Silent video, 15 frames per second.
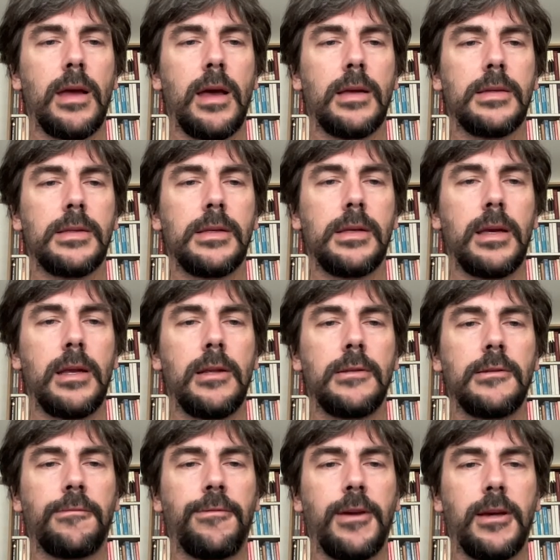Castle in
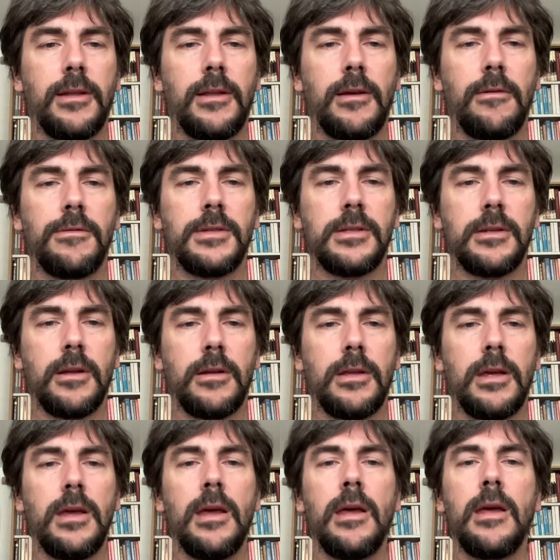his fictive
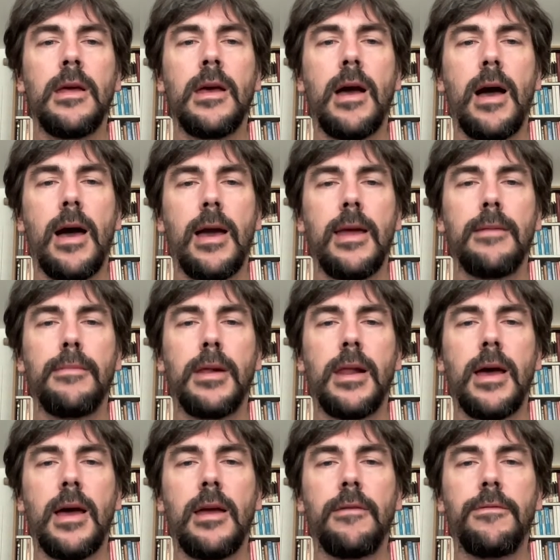study I Am
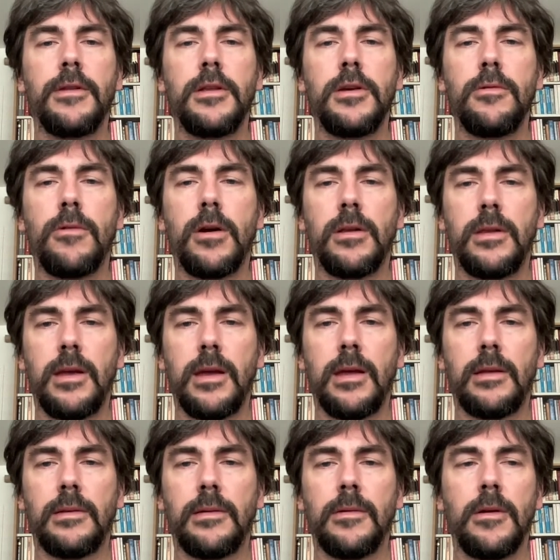Alive and You Are
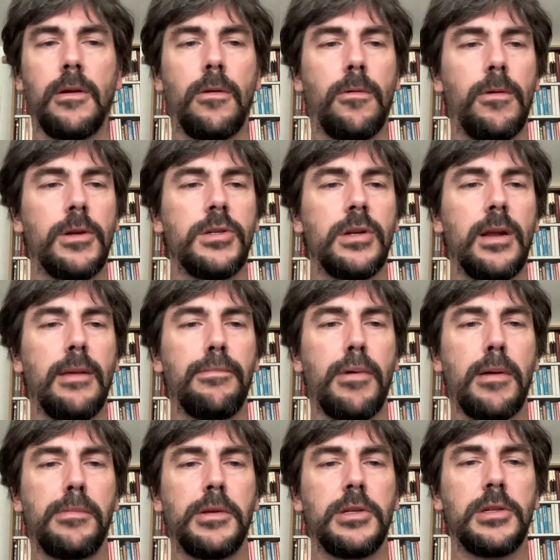Dead, originally
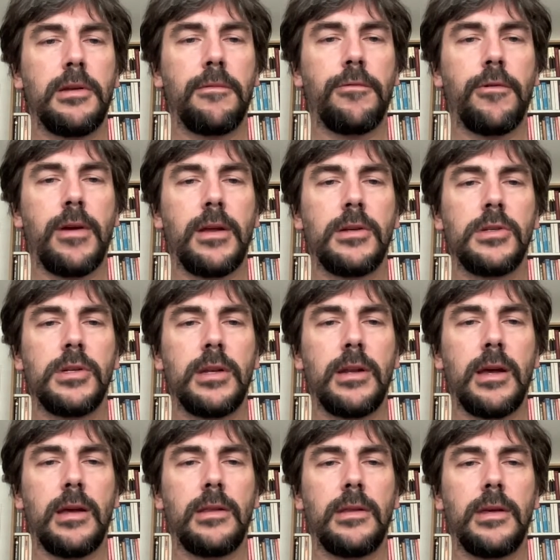published in French in
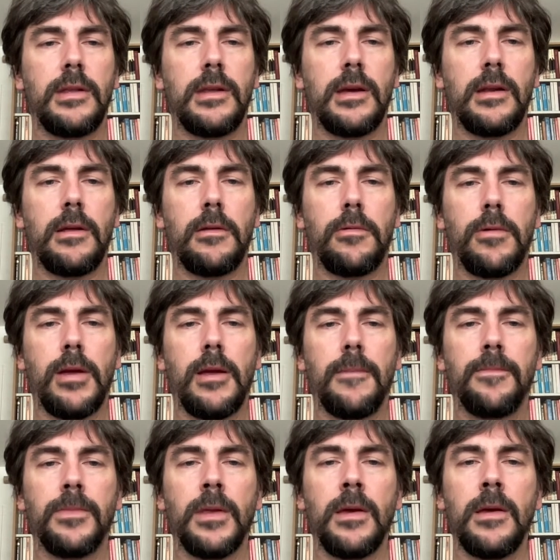1993.
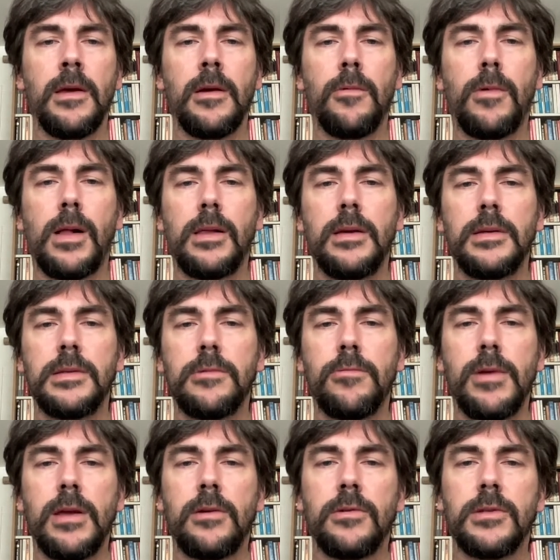While his
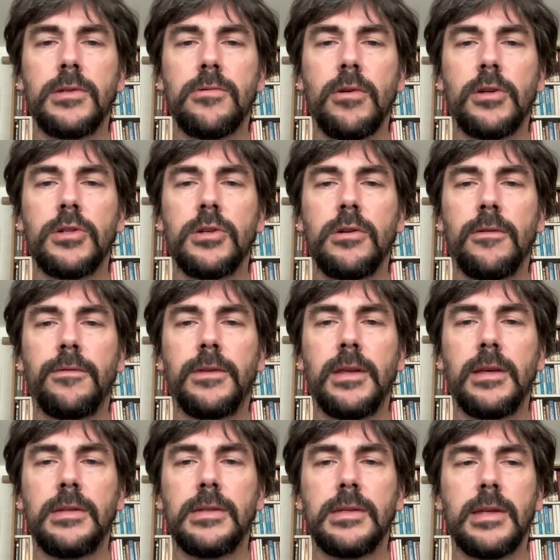reconstruction of
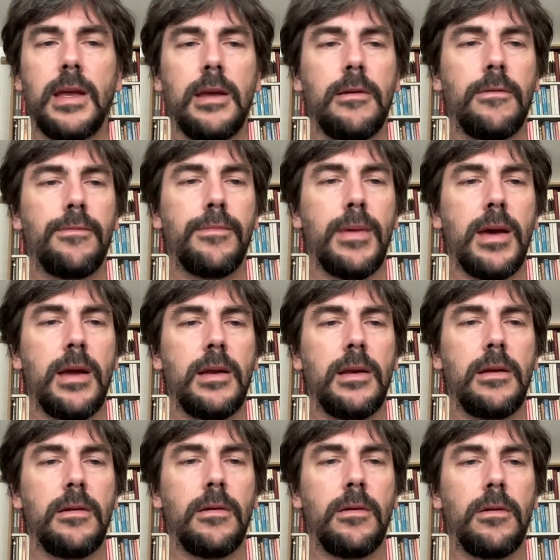Dick's state of
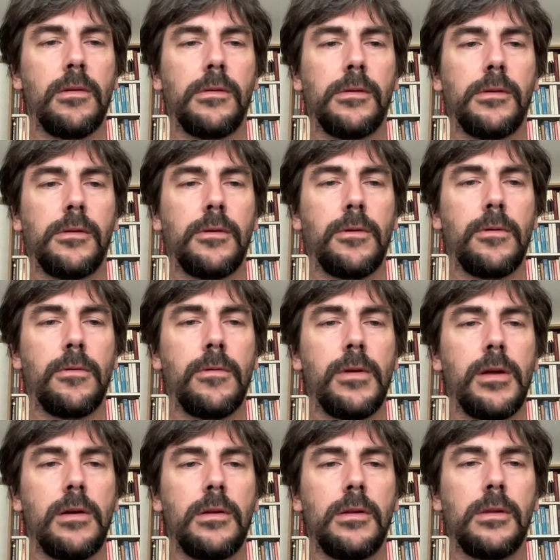mind and
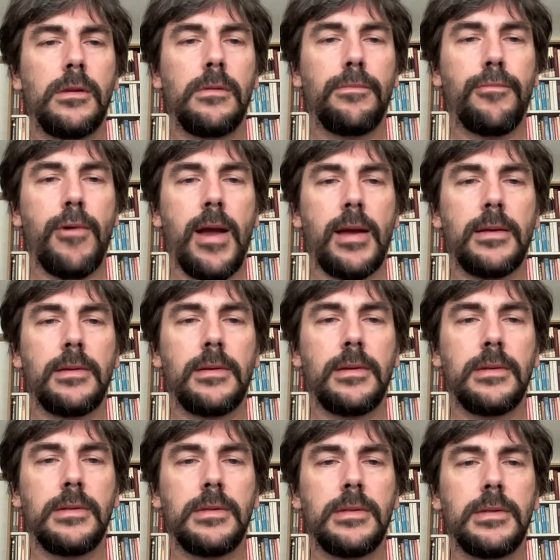authorial
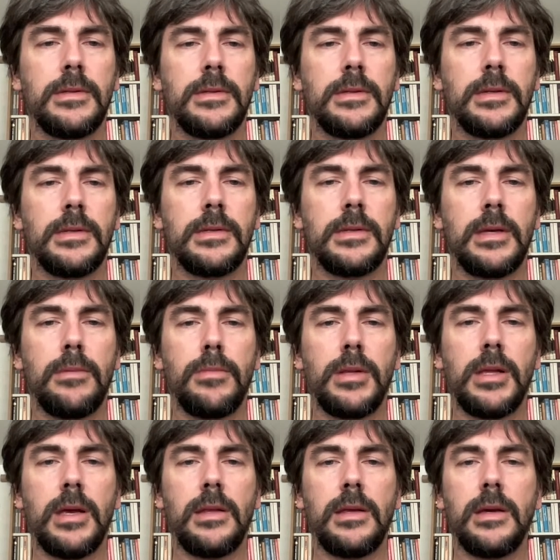practices is
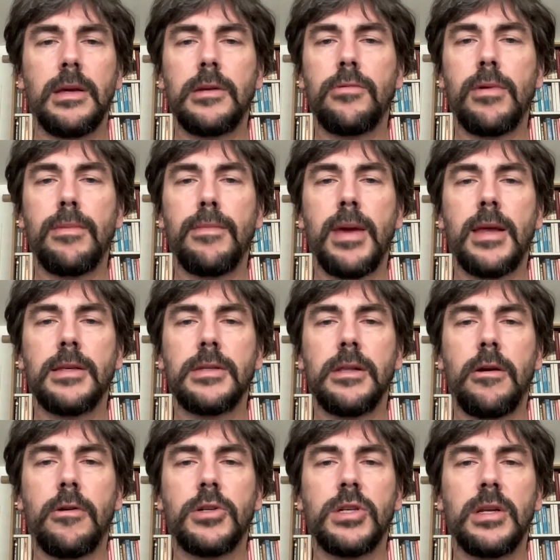stimulating, it remains
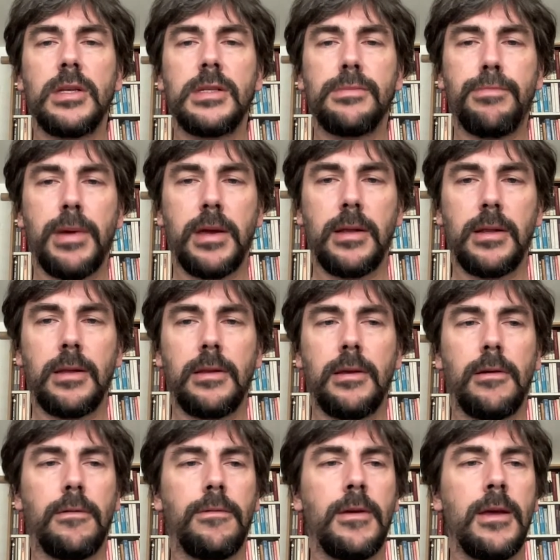largely
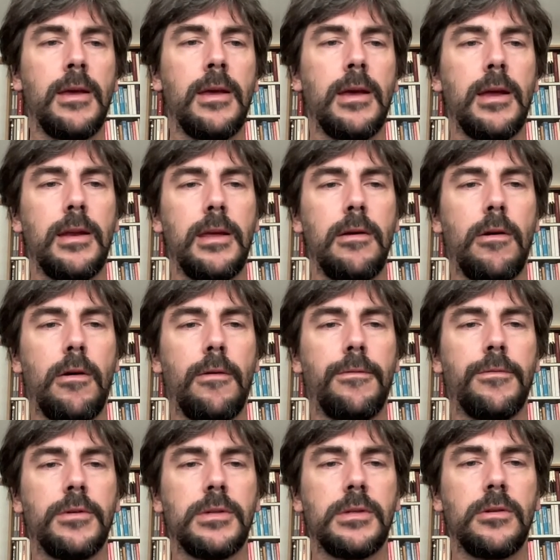speculative, and he
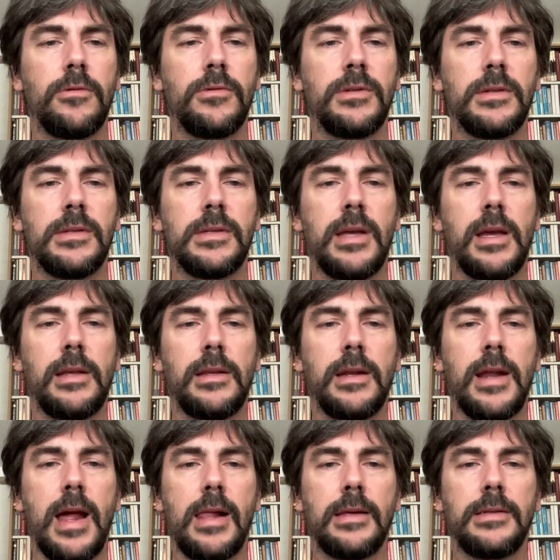offers no sustained
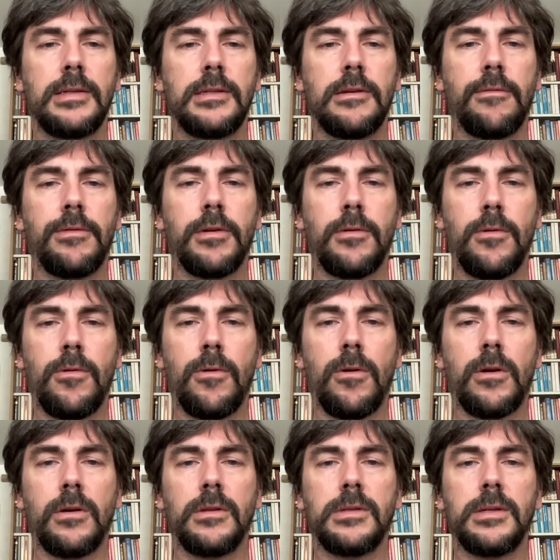analysis of the
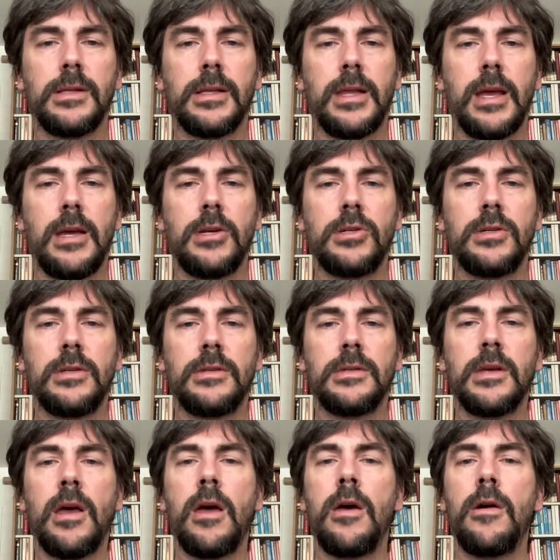core
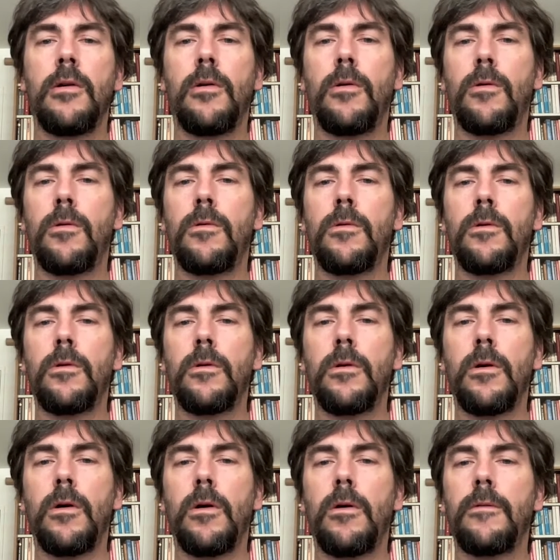consultations or
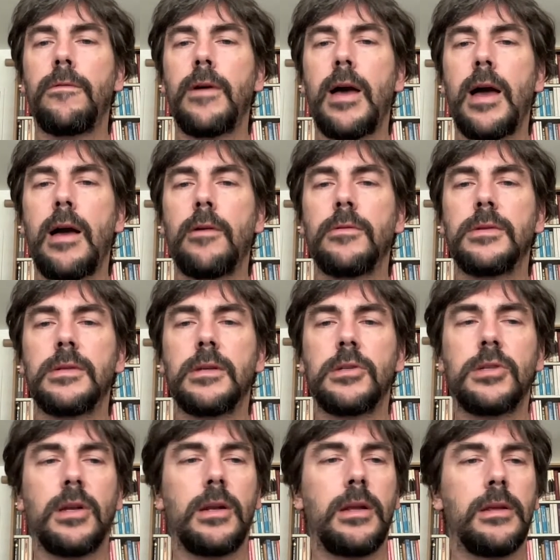of how
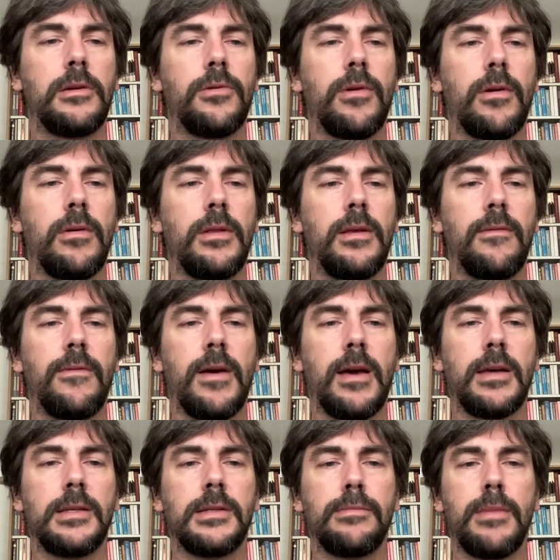such a literary
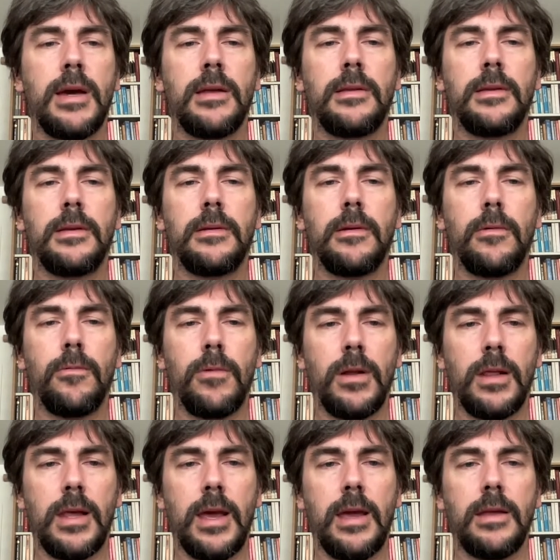device might
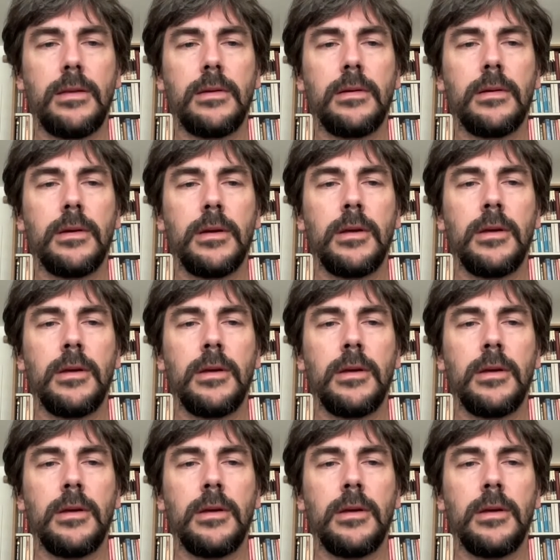relate